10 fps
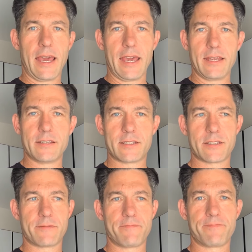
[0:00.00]
And
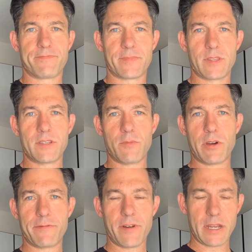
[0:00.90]
so
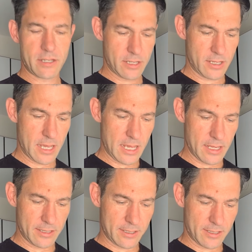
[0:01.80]
my friend,
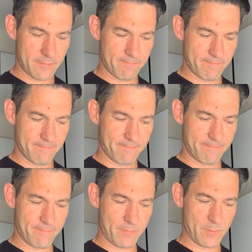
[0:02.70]
he's,
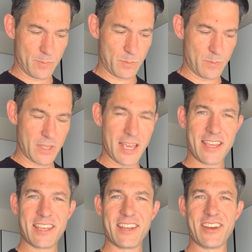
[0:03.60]

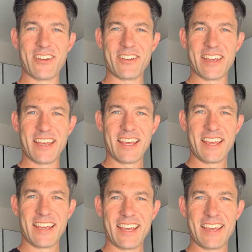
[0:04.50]
he
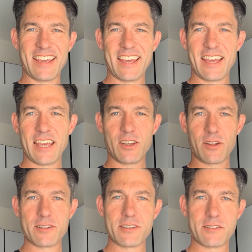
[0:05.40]

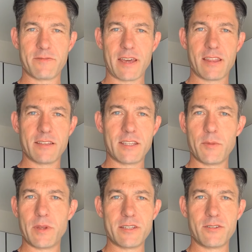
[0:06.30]
acknowledges the fact that it's
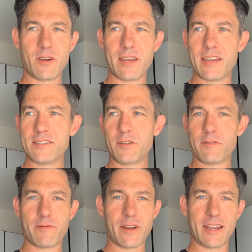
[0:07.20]
there, but he's not
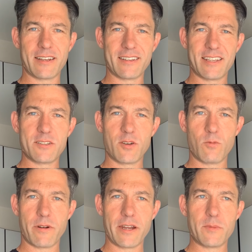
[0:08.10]
afraid. He's
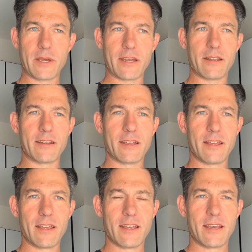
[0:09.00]
not worried about it.
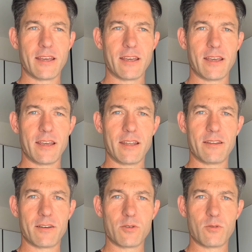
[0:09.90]

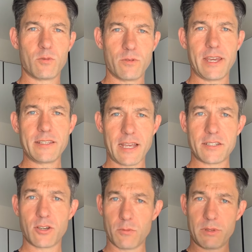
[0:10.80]
And I thought, well, he's
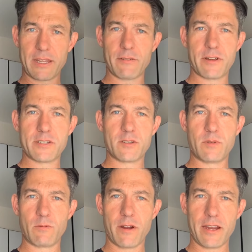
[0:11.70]
actually got plenty of reason to
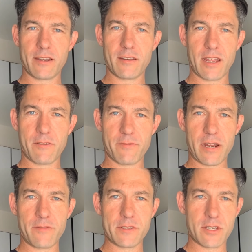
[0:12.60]
be worried and
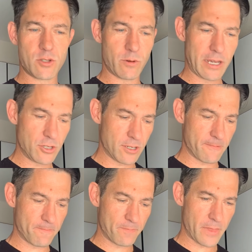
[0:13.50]
afraid of his
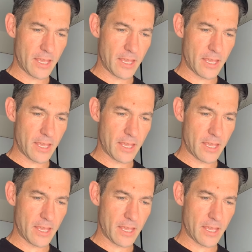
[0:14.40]
situation.